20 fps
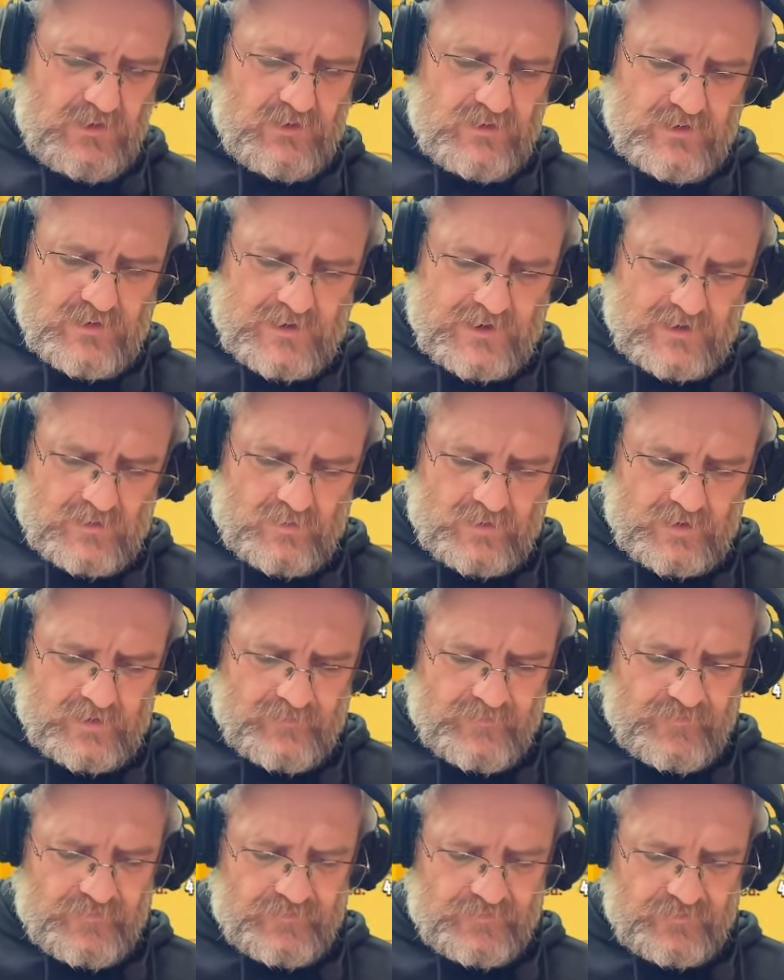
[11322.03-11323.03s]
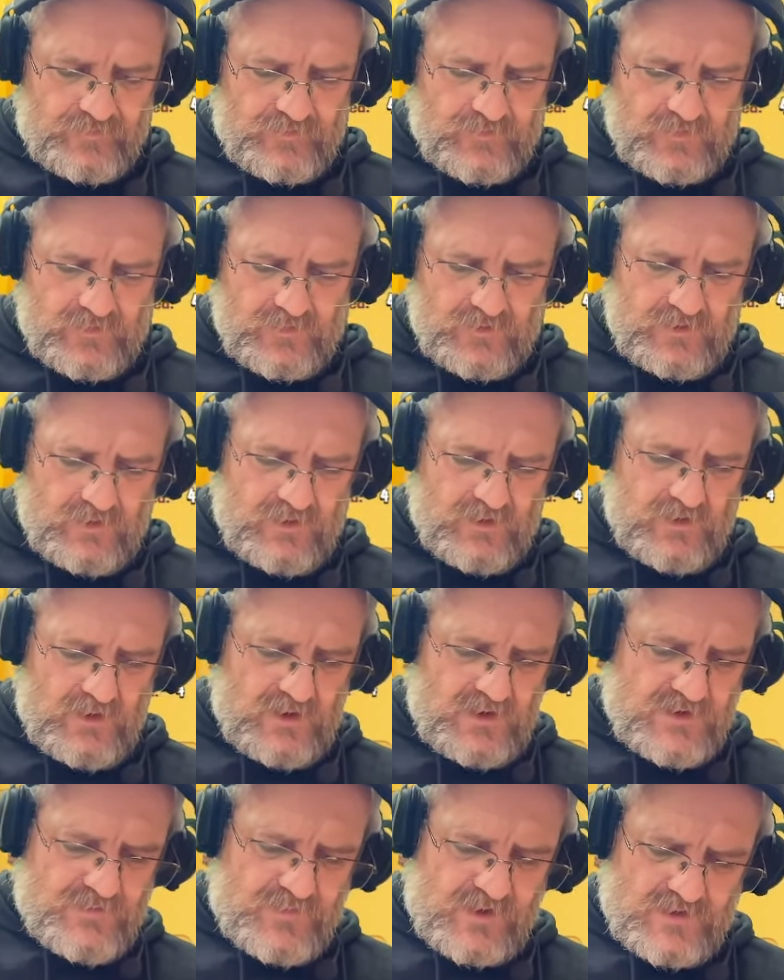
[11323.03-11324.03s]
That one.
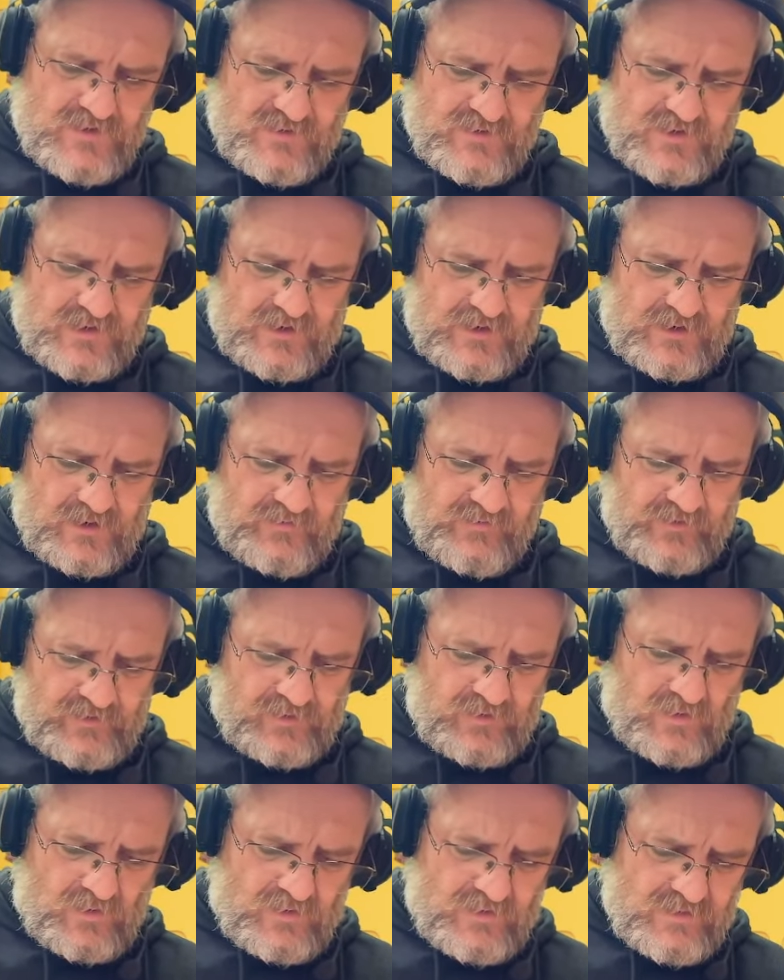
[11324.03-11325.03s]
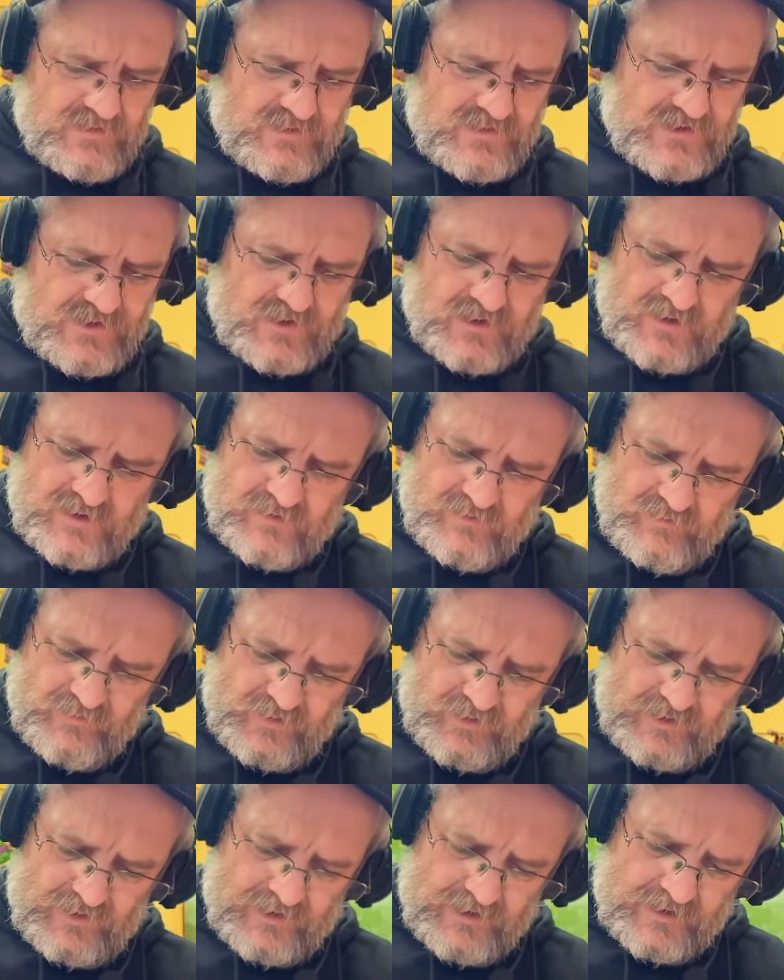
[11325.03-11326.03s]
Special deco for long-time
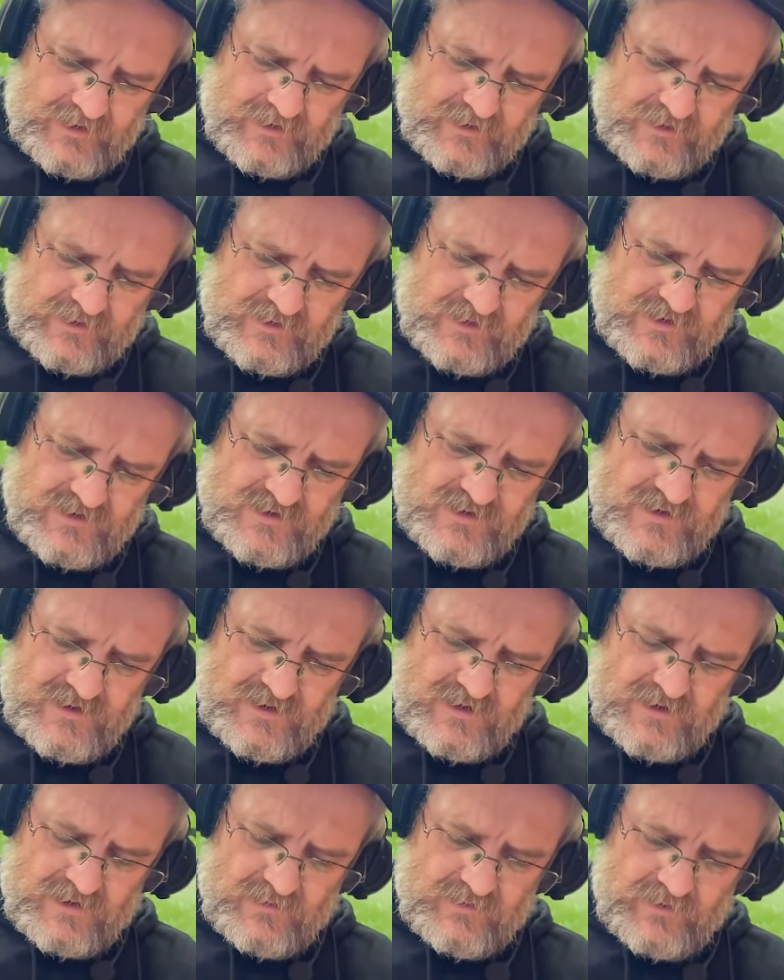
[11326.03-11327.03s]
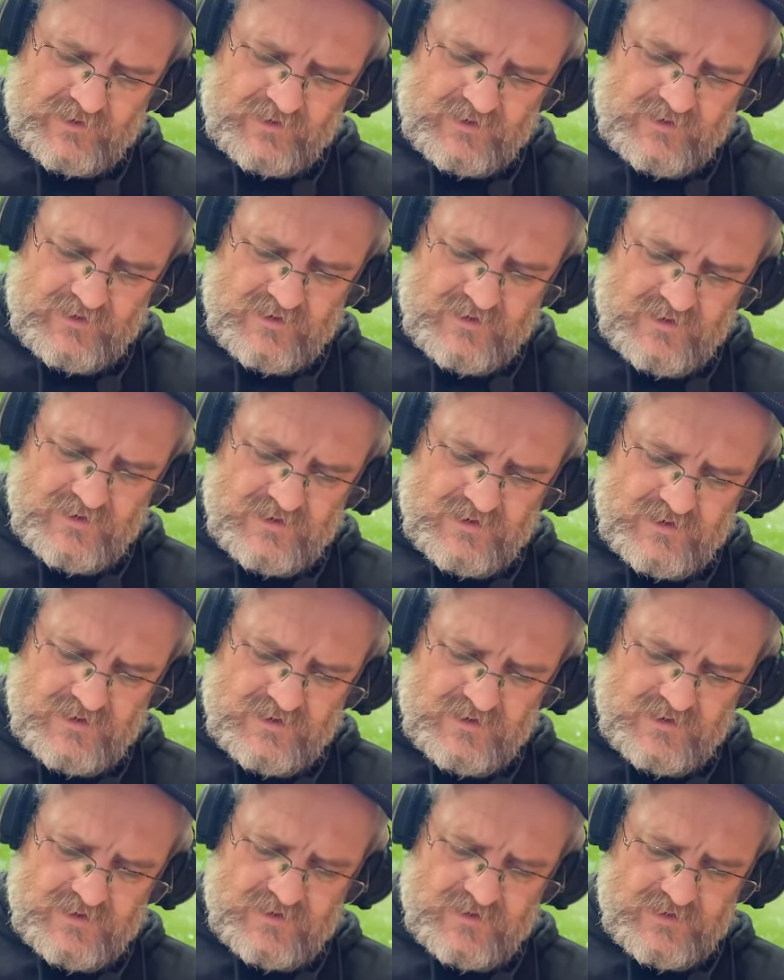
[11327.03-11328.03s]
players. There we
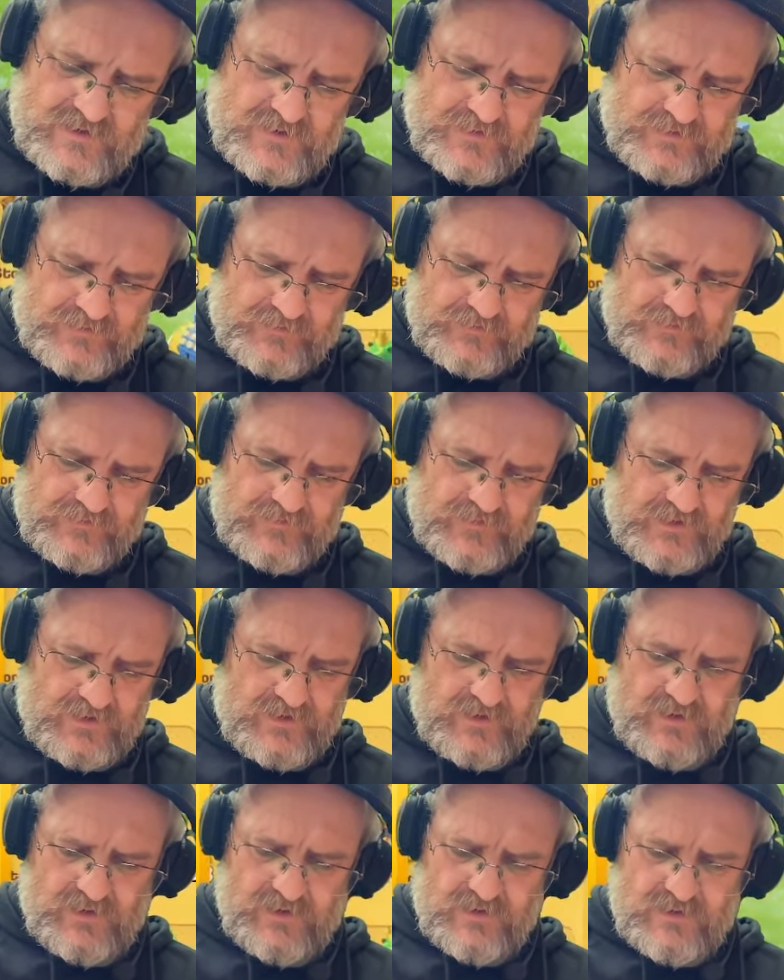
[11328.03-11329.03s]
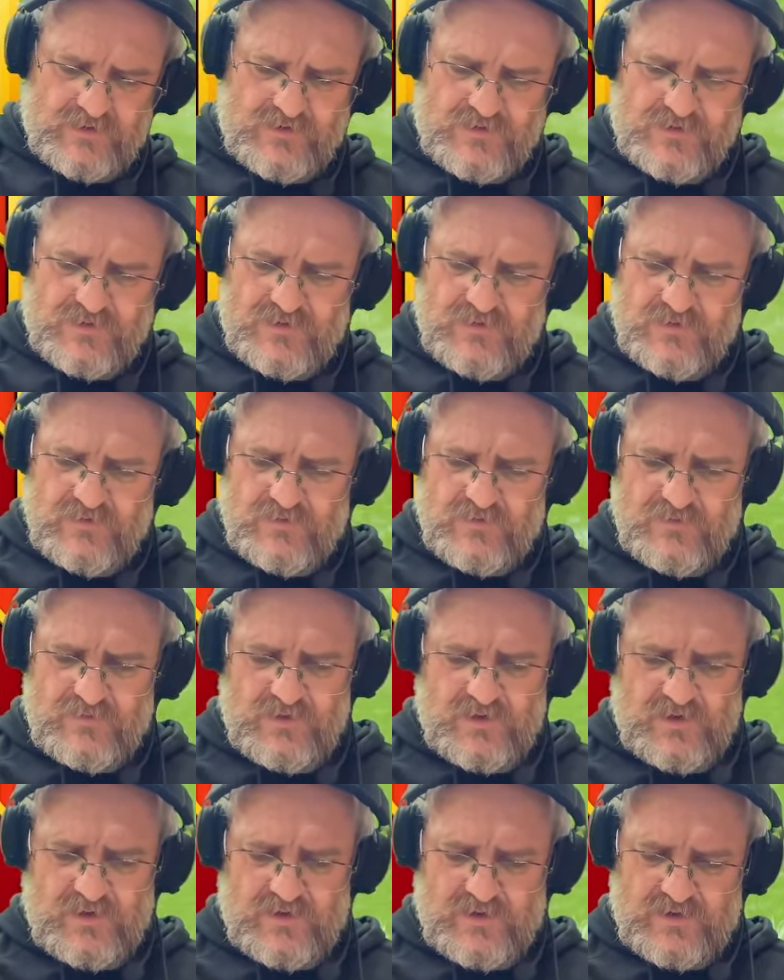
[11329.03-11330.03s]
go. The
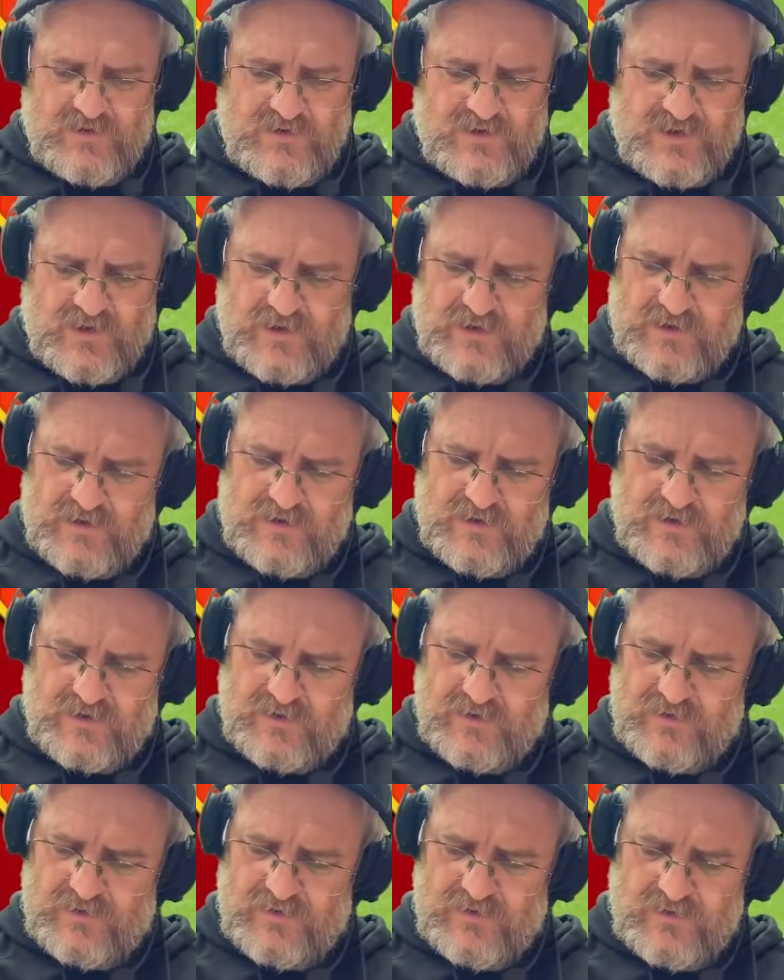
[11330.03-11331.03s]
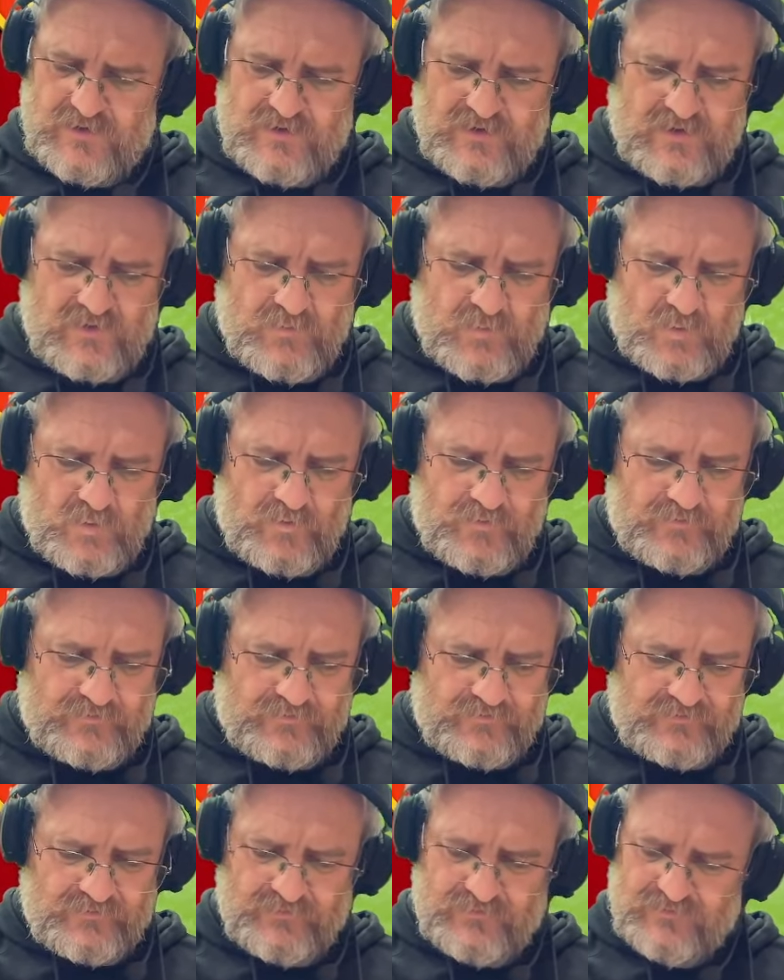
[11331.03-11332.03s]
2-year deco. Look at them all.
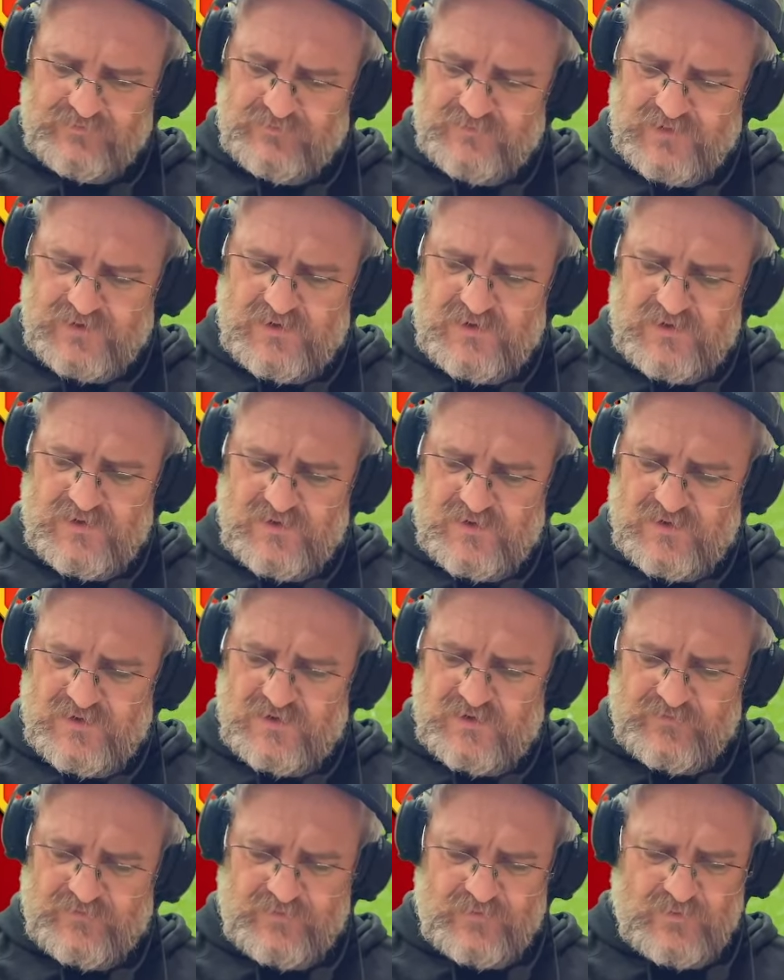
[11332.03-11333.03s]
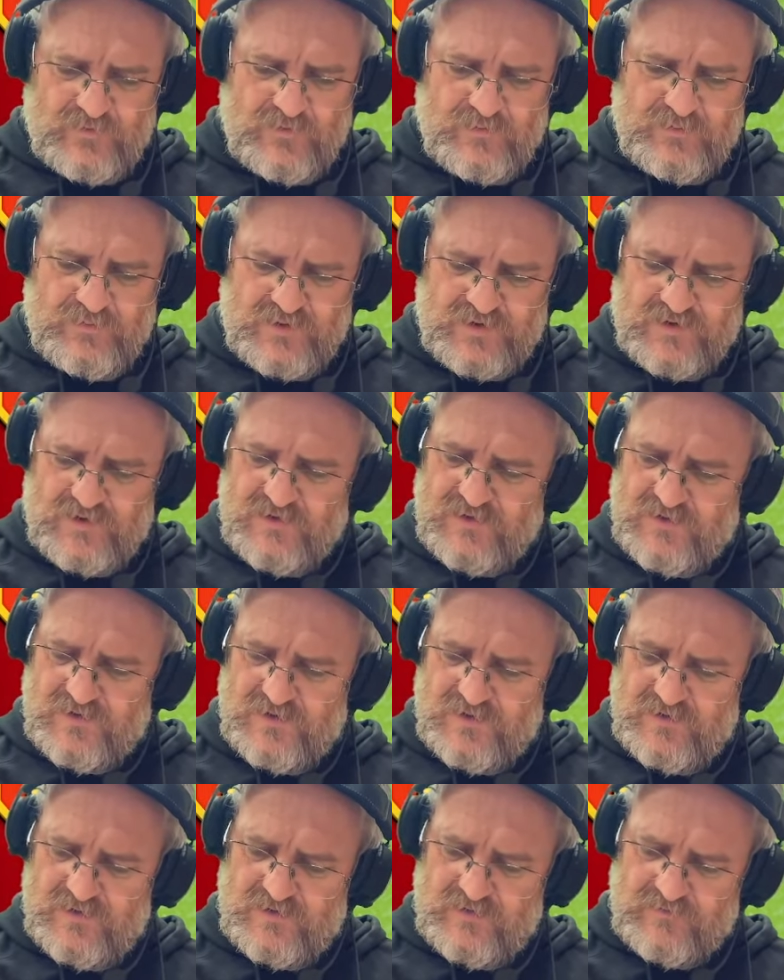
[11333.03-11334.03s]
Beautiful,
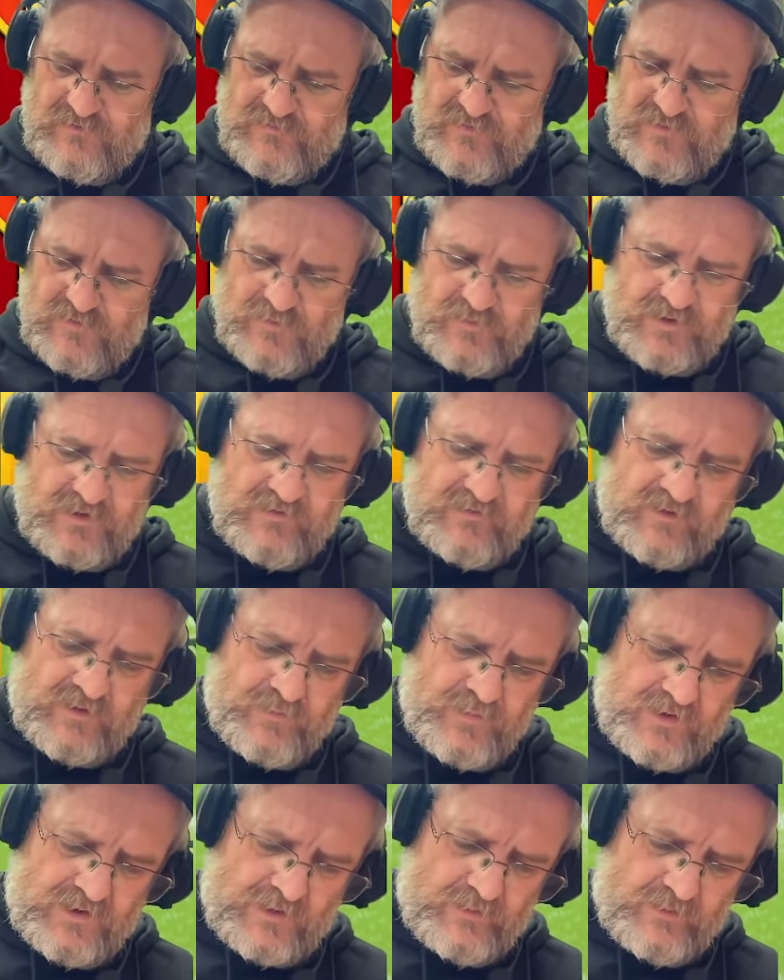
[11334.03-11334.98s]
beautiful, beautiful. I'll put